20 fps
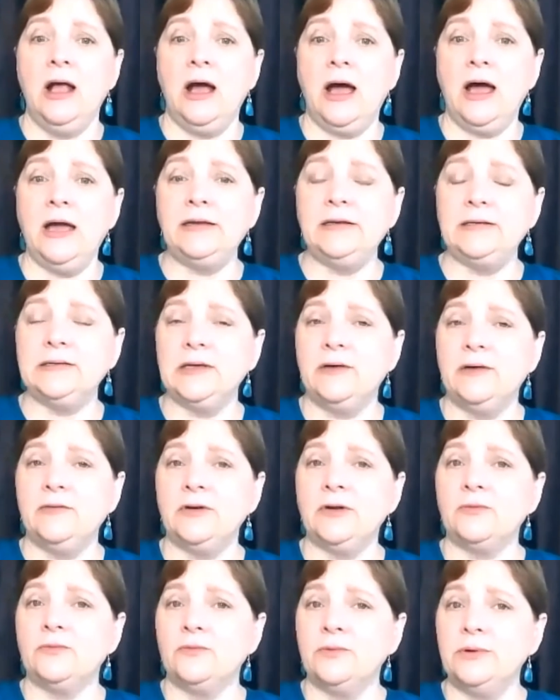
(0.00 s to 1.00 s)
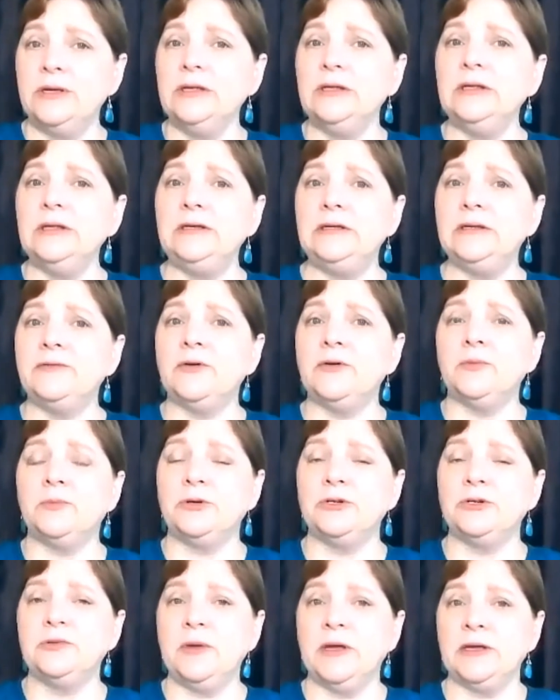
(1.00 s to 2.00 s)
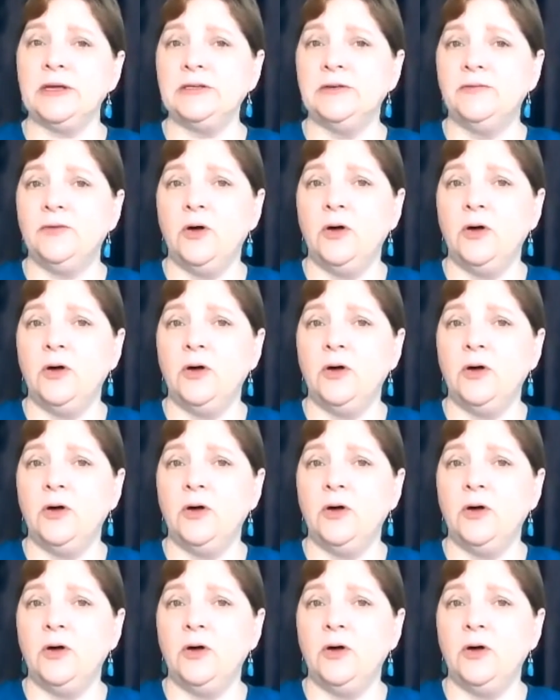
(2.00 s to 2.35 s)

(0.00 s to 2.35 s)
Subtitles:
I discovered a really different perspective